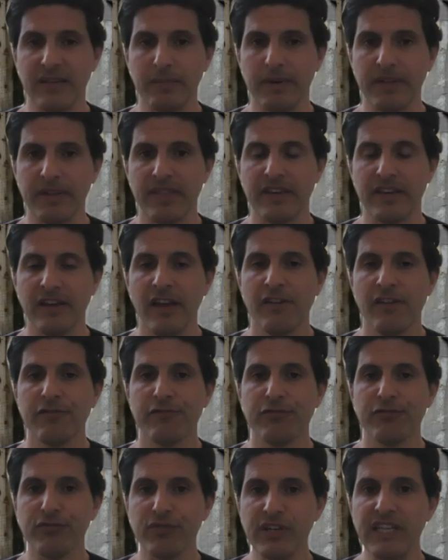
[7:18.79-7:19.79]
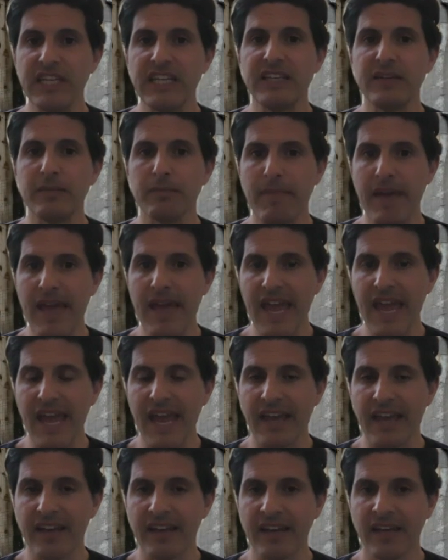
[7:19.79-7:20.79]
But the freed
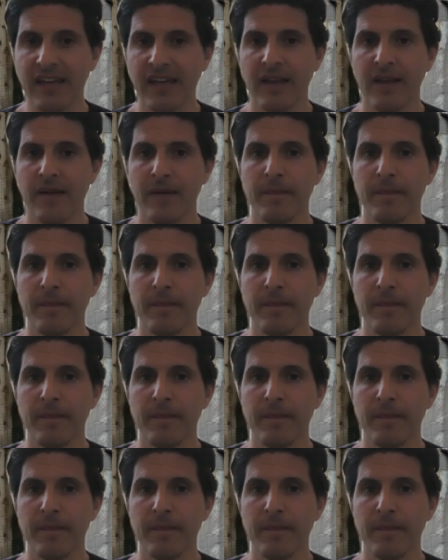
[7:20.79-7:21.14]
man